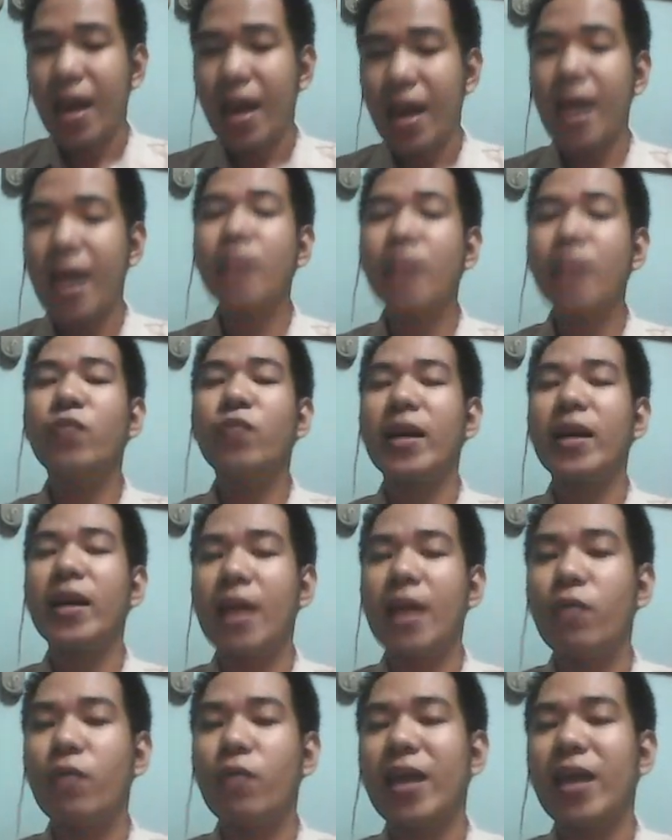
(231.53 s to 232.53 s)
And right
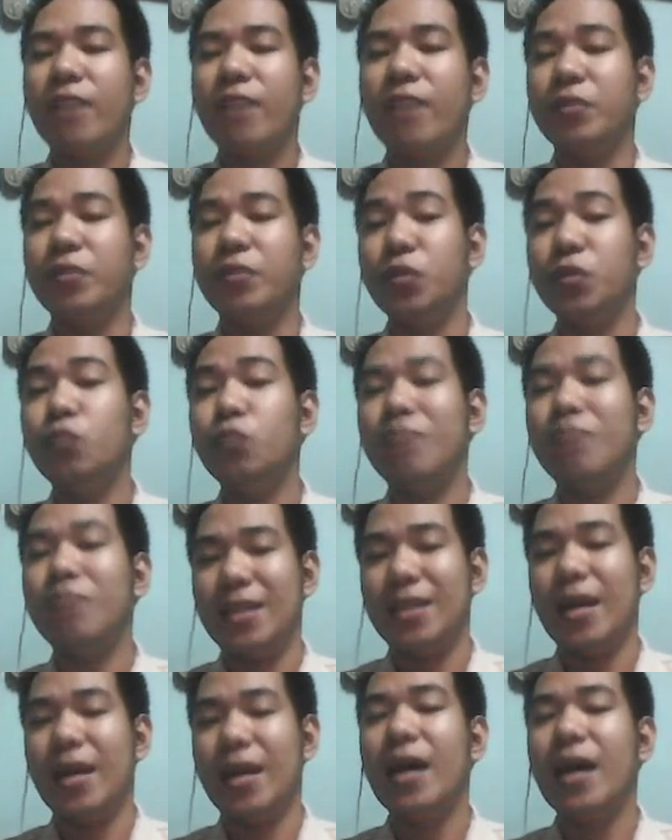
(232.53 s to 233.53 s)
now we have the new
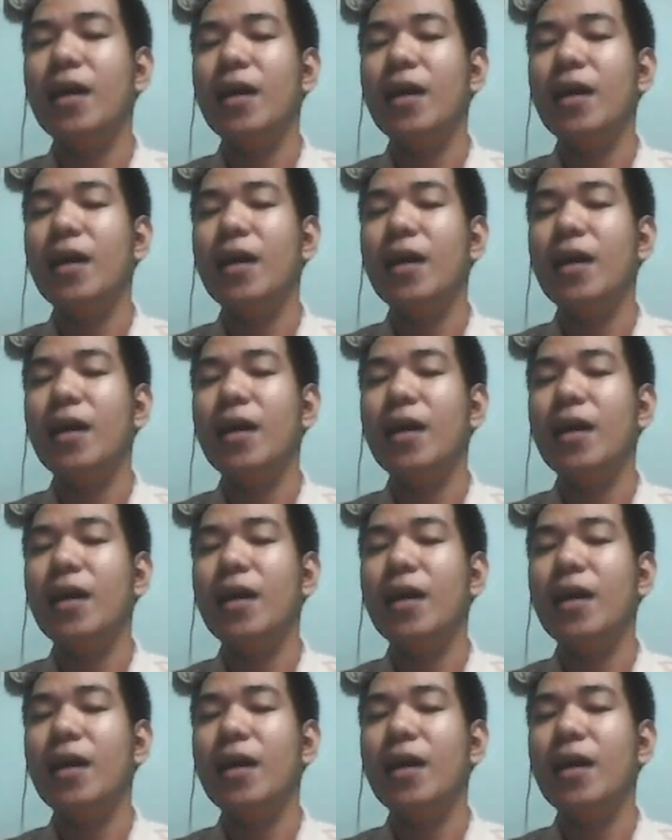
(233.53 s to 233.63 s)
media.